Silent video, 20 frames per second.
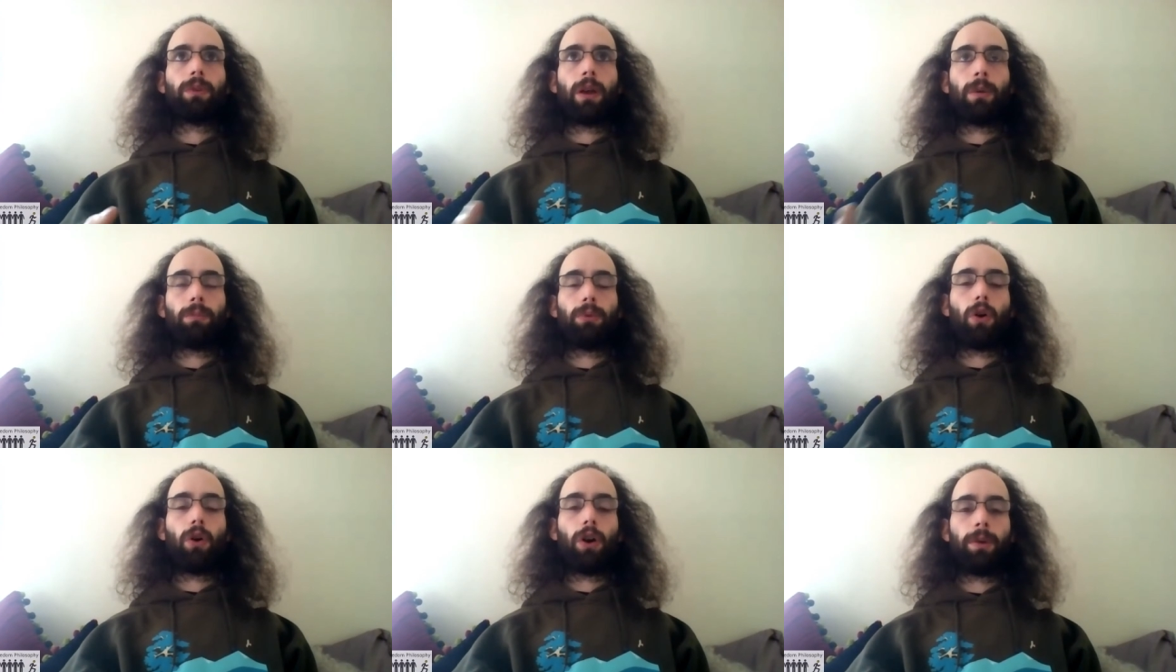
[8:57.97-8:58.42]

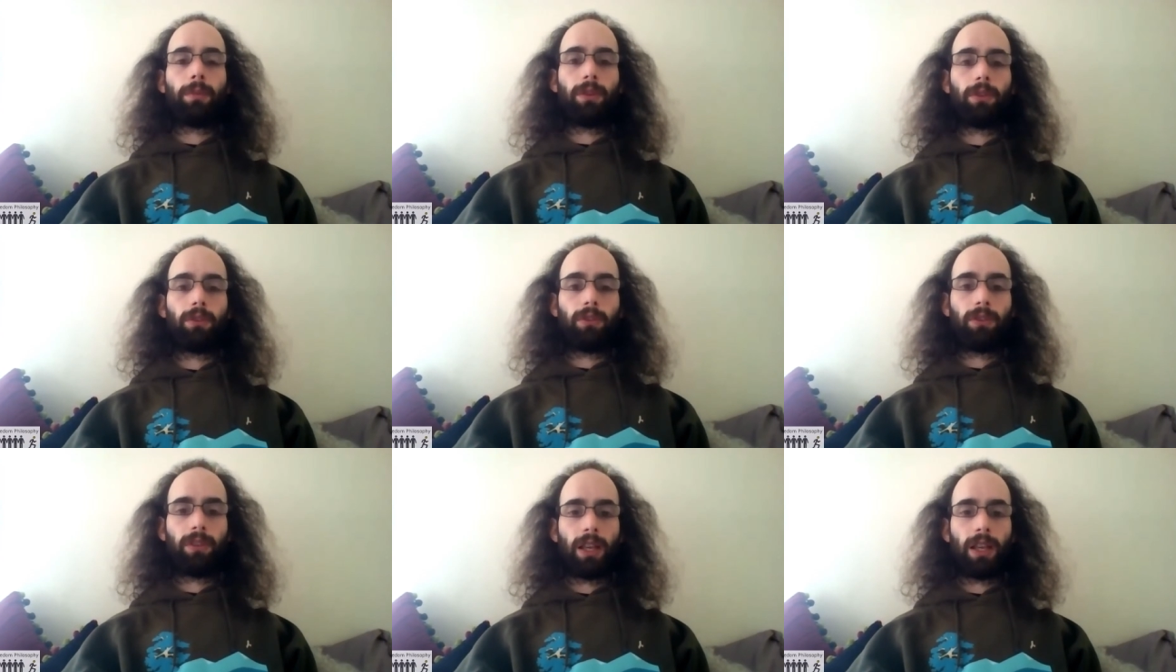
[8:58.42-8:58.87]

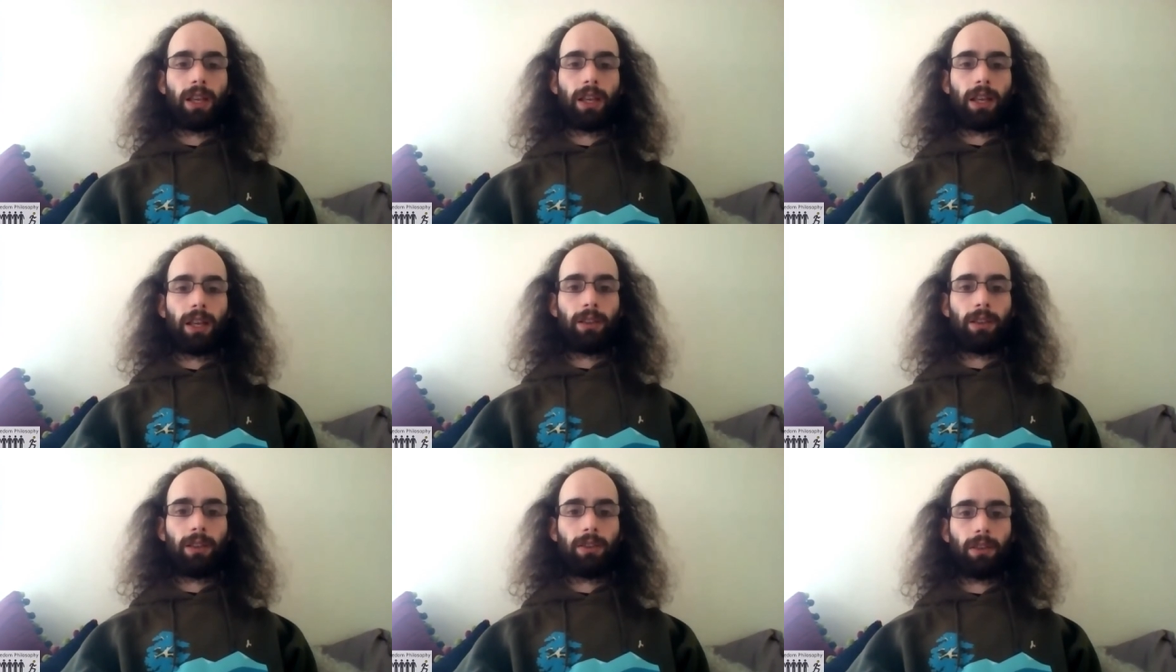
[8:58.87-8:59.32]
Employment
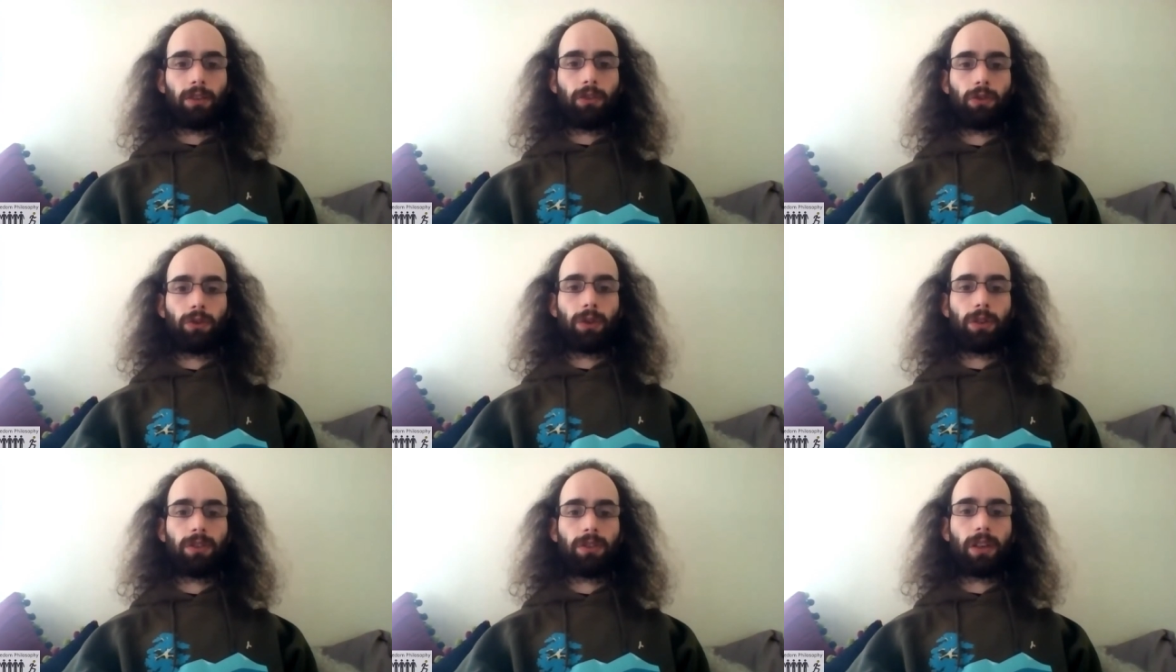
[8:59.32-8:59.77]

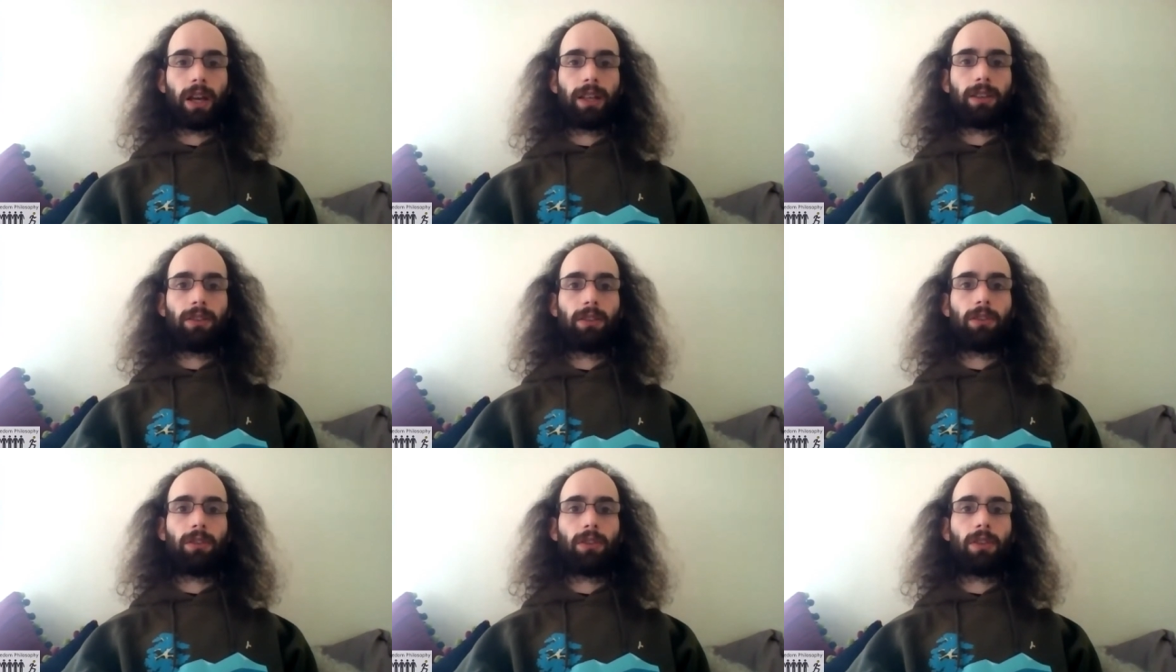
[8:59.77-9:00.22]
status, you're
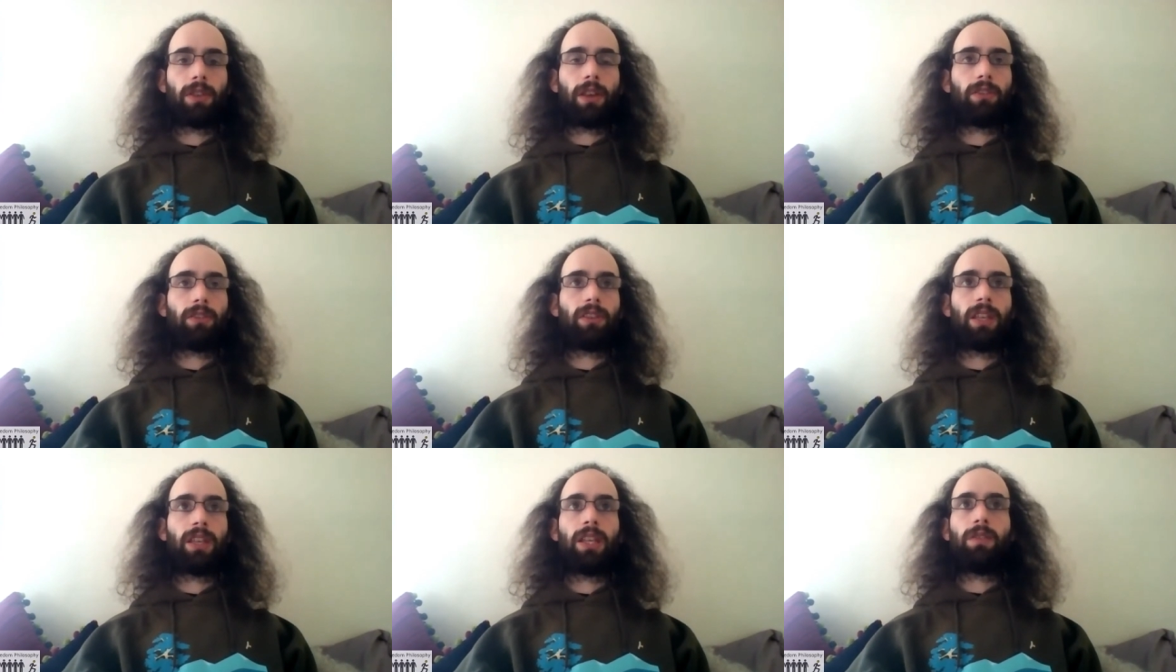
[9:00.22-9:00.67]
entitled to this